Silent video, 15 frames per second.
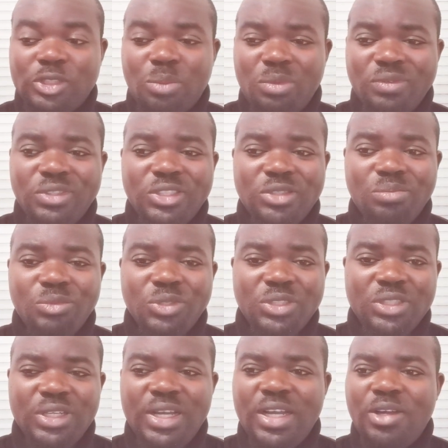some of this
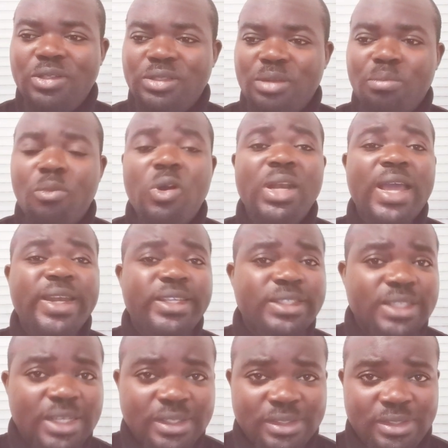music, Mona
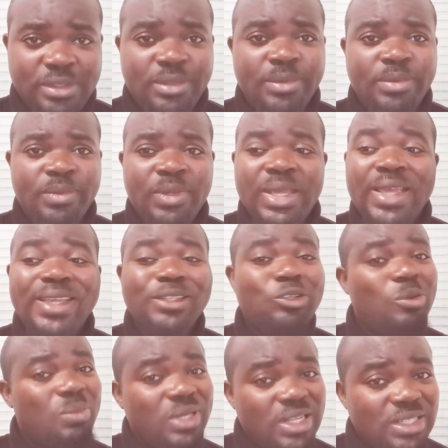Lisa,
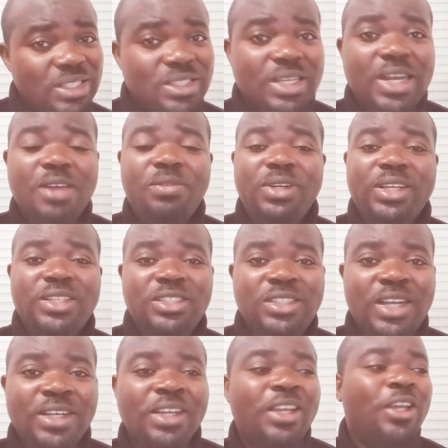dominating South African
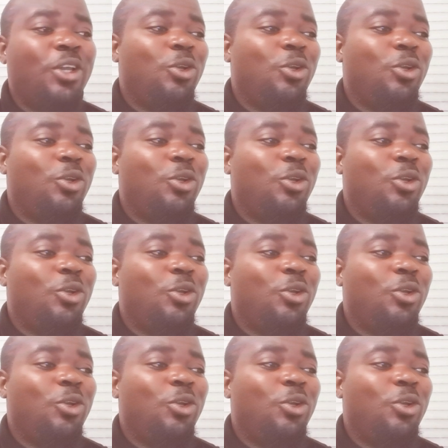chart.